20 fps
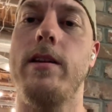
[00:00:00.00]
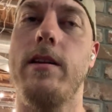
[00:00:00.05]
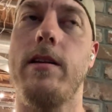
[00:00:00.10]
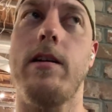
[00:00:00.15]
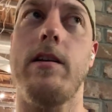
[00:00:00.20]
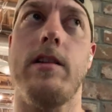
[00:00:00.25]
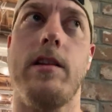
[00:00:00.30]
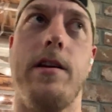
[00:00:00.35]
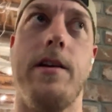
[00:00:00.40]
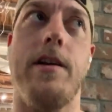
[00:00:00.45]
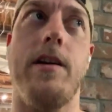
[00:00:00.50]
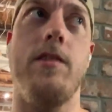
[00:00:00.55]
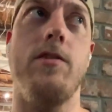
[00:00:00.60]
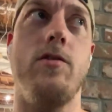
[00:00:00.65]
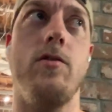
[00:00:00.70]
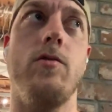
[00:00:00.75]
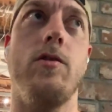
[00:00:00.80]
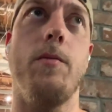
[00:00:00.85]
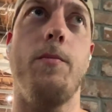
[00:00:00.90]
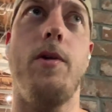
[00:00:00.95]
they're going to
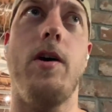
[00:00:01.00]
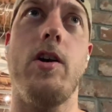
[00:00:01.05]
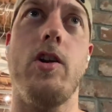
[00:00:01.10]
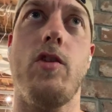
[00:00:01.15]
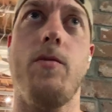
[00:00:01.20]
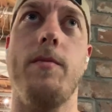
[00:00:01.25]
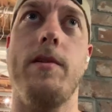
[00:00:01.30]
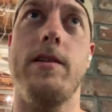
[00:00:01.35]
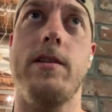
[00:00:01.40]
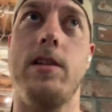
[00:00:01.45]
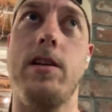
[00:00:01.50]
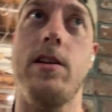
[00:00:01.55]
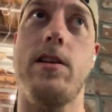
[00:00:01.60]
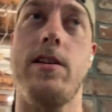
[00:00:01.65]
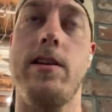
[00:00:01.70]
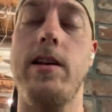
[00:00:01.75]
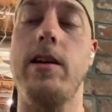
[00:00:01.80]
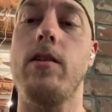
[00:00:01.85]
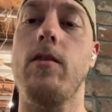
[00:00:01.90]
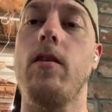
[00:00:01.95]
do the punishment
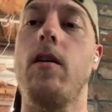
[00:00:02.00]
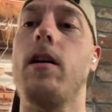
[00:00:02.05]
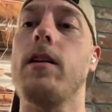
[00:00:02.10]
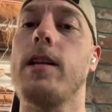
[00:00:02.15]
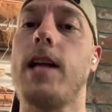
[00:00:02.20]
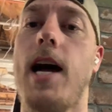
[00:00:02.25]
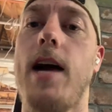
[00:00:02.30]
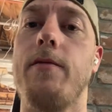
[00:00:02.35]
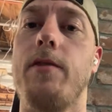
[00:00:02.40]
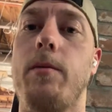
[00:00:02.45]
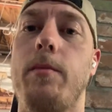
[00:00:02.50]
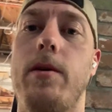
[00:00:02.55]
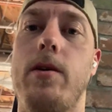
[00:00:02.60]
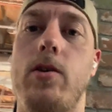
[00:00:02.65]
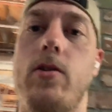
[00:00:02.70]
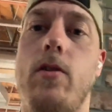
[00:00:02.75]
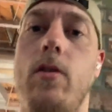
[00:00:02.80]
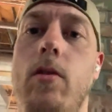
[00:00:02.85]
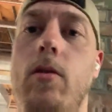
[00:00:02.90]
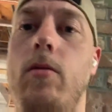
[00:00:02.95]
this year live on
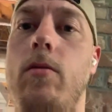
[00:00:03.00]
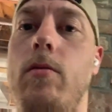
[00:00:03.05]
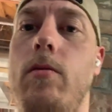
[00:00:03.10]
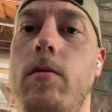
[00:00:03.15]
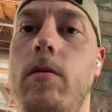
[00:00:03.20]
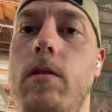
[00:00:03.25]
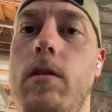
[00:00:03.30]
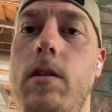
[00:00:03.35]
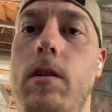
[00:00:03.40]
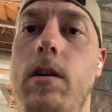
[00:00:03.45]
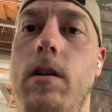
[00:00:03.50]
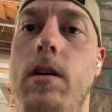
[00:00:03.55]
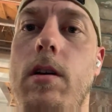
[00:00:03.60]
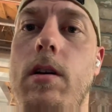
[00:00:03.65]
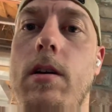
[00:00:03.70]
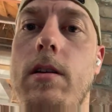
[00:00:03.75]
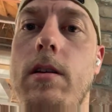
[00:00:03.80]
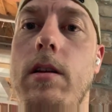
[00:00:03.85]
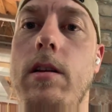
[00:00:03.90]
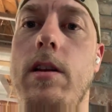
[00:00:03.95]
my show.
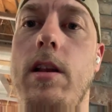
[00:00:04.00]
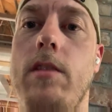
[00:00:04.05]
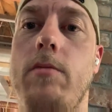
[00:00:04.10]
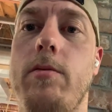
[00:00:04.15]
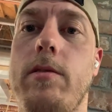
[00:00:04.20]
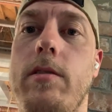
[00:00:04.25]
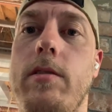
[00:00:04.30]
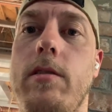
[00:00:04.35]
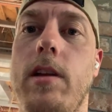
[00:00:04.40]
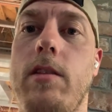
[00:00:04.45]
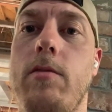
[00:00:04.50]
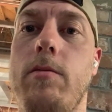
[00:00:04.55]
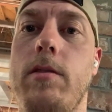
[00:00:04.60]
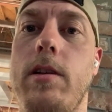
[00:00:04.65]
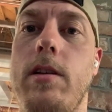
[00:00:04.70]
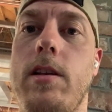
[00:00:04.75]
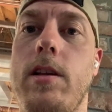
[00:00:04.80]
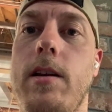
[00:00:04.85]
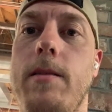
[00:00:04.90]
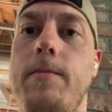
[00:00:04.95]
At least that's what
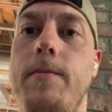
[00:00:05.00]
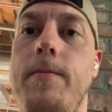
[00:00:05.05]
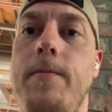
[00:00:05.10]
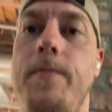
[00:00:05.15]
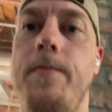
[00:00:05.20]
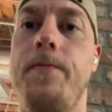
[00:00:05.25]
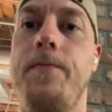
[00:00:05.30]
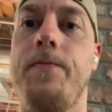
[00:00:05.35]
they said.